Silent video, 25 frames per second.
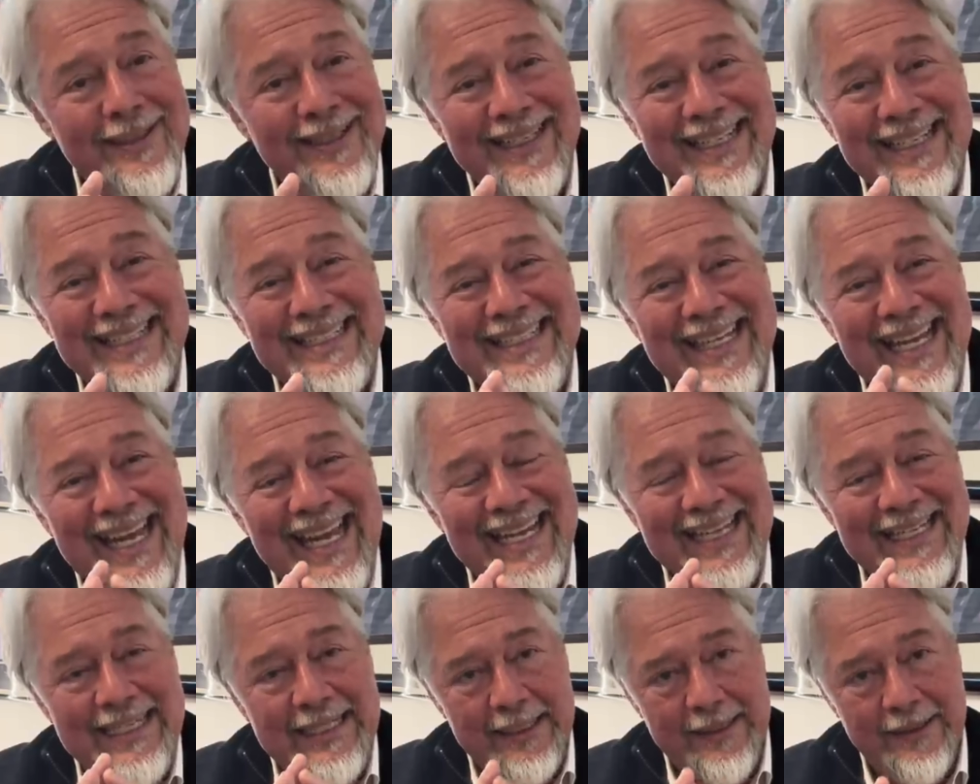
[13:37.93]
It's
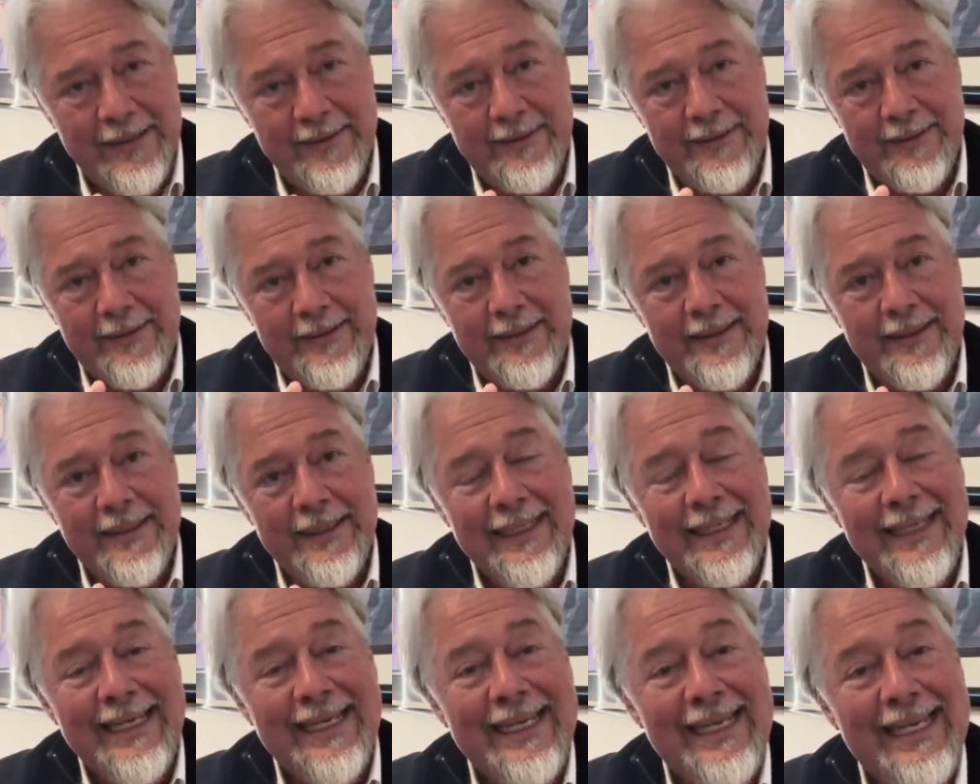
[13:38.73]
dead.
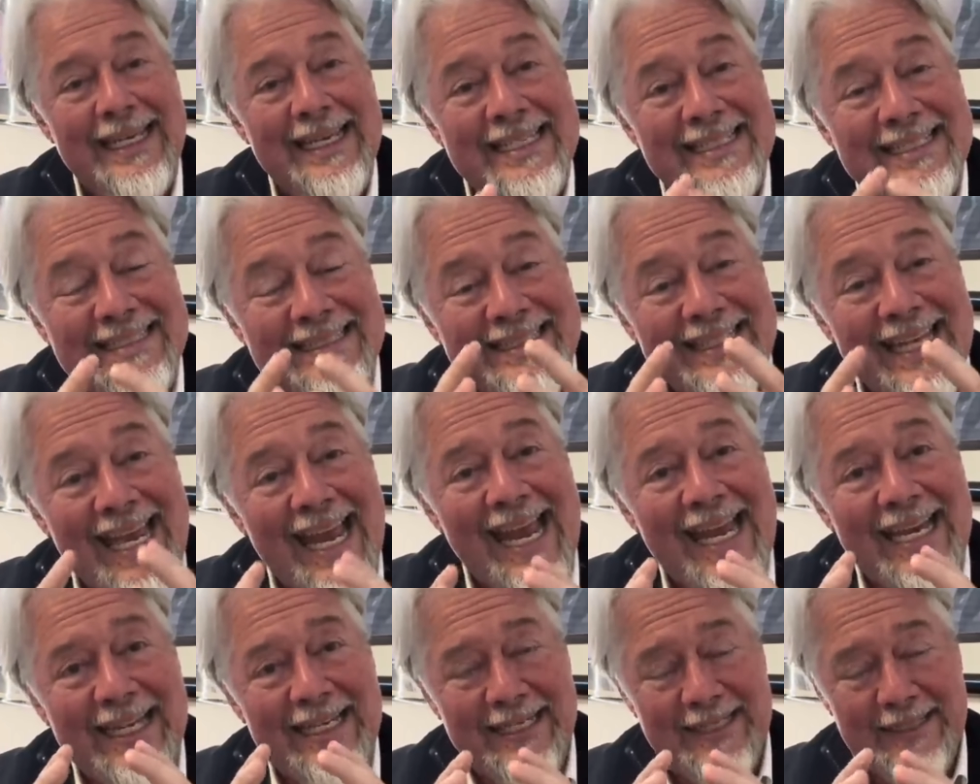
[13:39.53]
It's
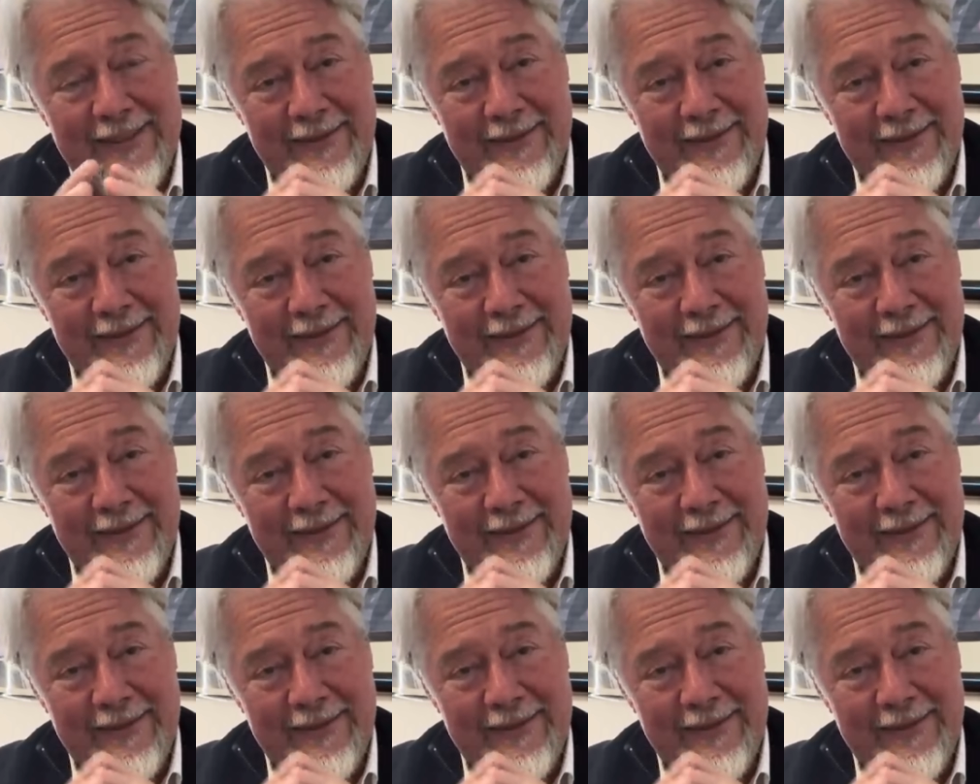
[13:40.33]
dead.